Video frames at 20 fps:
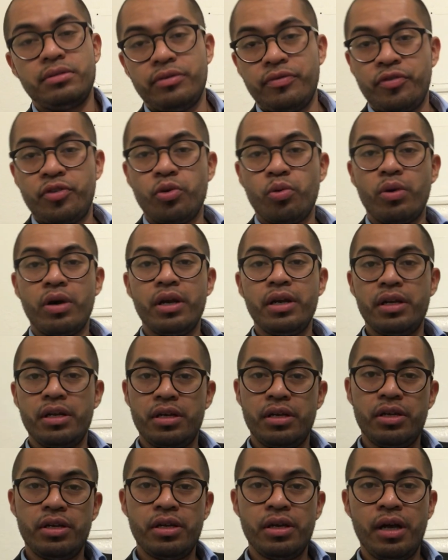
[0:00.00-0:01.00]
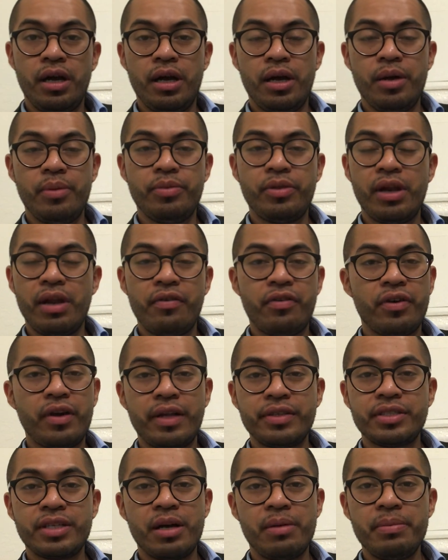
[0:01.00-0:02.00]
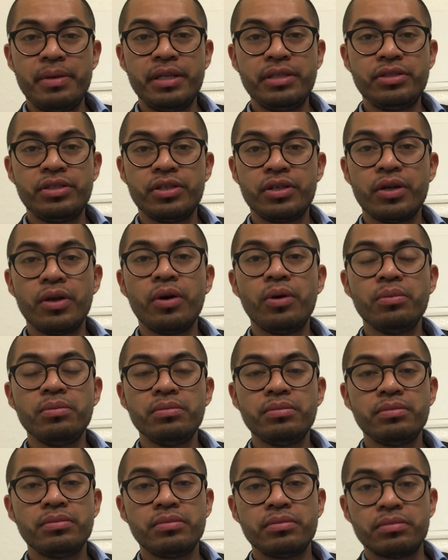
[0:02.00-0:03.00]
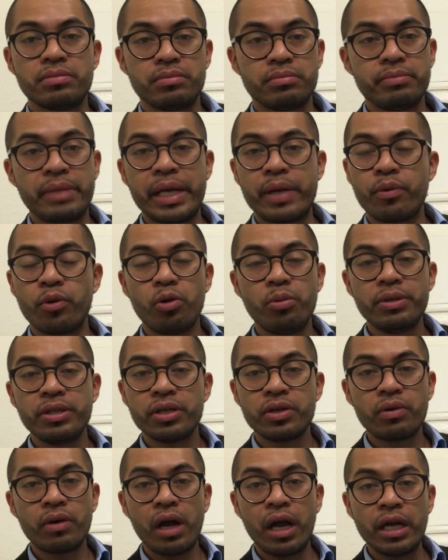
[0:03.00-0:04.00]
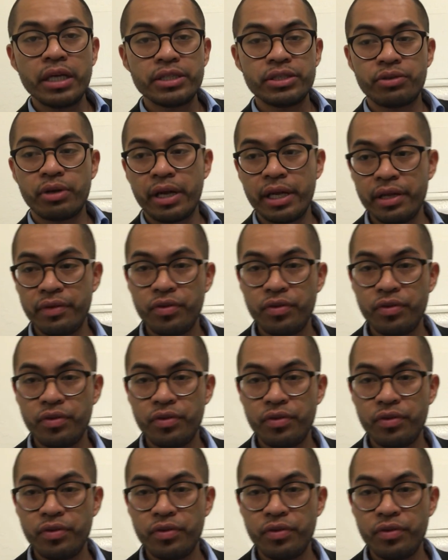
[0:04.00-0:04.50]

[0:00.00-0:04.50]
if you want the love of your life to come into your home, make room in the garage, right?